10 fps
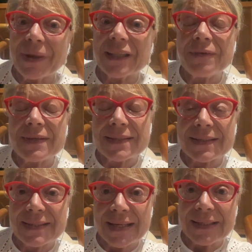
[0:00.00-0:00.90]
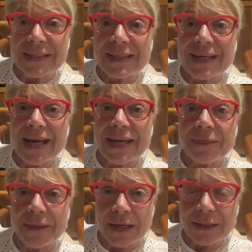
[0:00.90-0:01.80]
but we succeeded, and
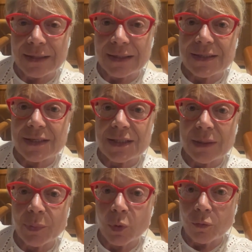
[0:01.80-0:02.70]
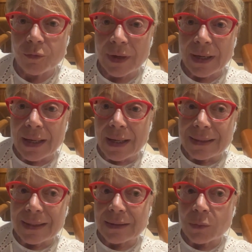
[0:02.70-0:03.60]
I think that this is the proof
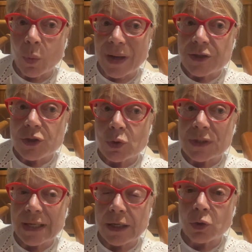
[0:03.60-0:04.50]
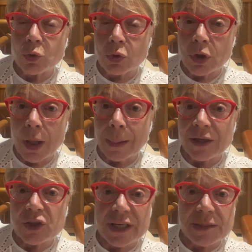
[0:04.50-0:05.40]
that once you stick to
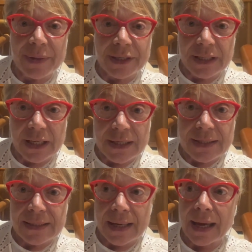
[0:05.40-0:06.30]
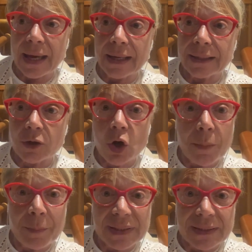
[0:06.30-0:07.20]
knowledge, expertise, and
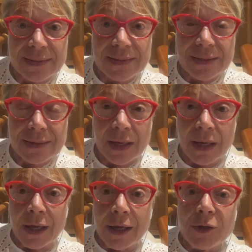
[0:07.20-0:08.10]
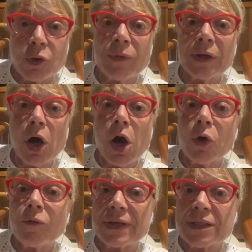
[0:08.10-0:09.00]
competencies, you will
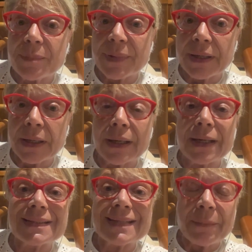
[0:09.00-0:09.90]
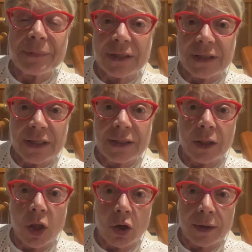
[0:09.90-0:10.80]
always be accepted
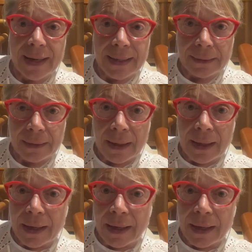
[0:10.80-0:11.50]
in the long run.